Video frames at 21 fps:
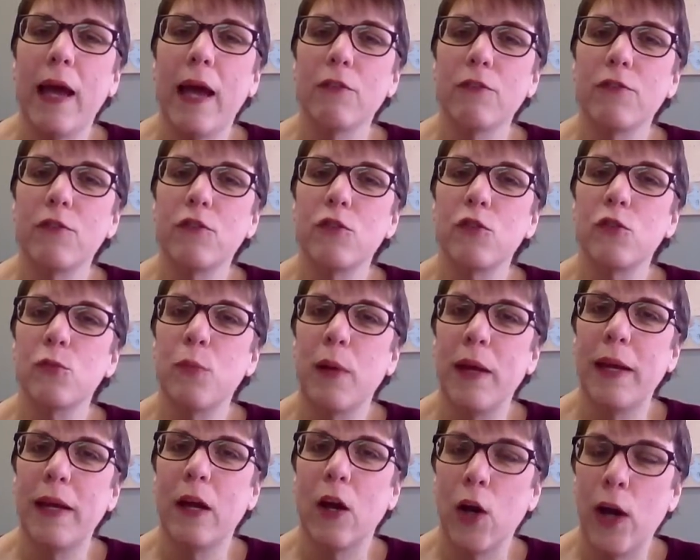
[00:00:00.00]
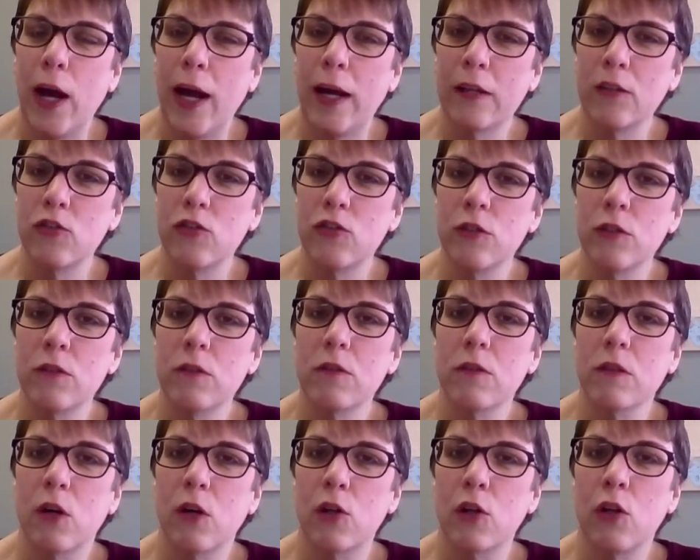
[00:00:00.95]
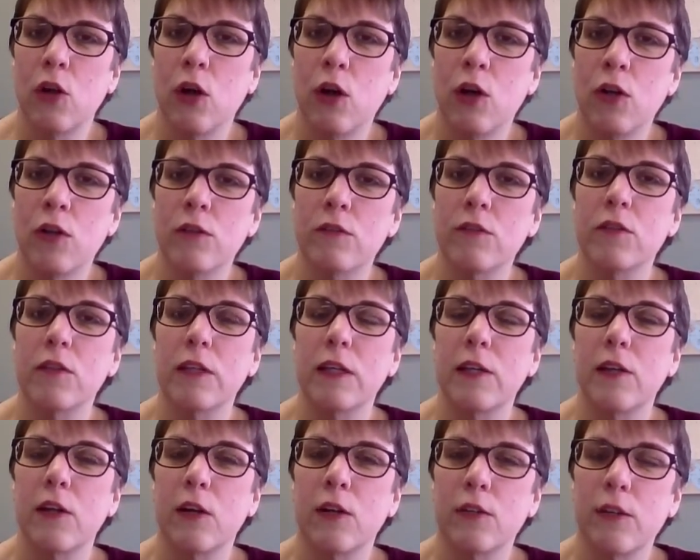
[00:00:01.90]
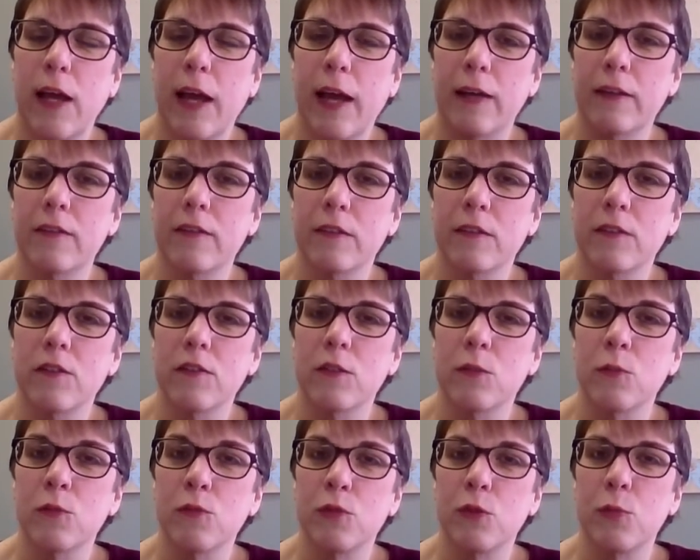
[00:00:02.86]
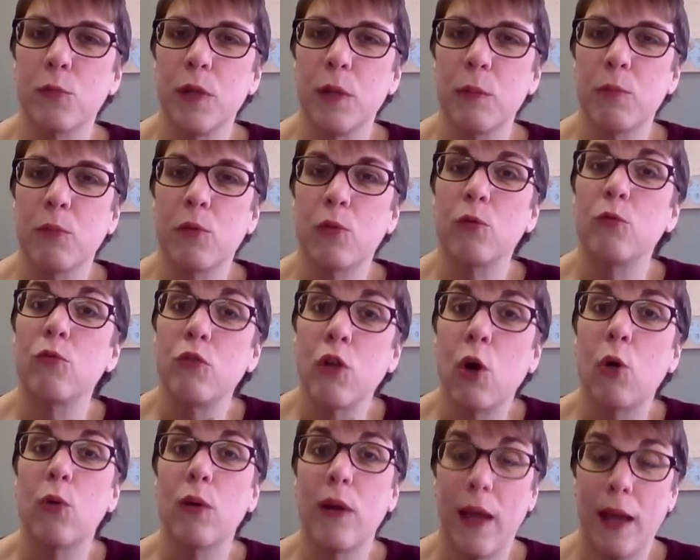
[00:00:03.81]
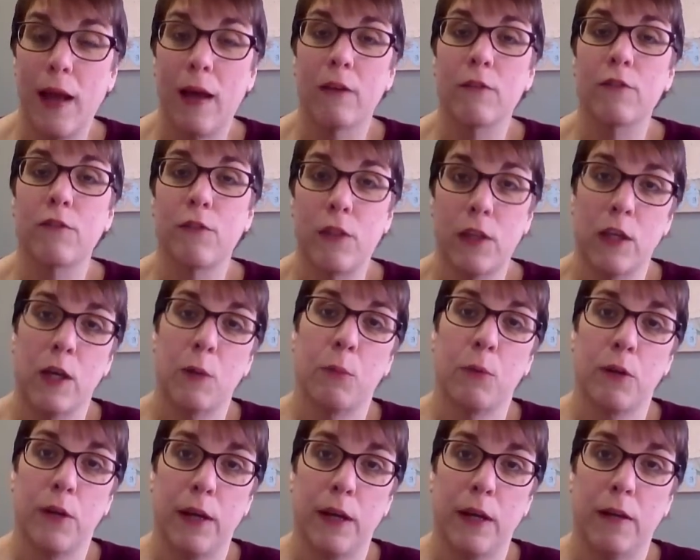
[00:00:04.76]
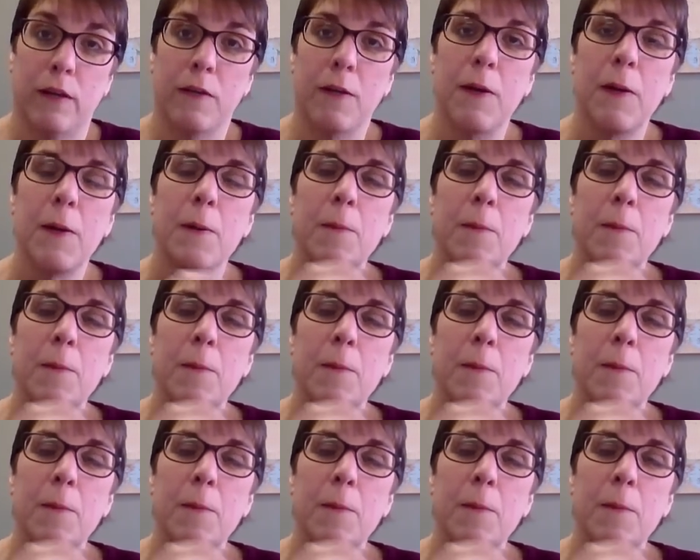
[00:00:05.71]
have to make our actions, our laws, and our tax system for people who don't have the upper hand.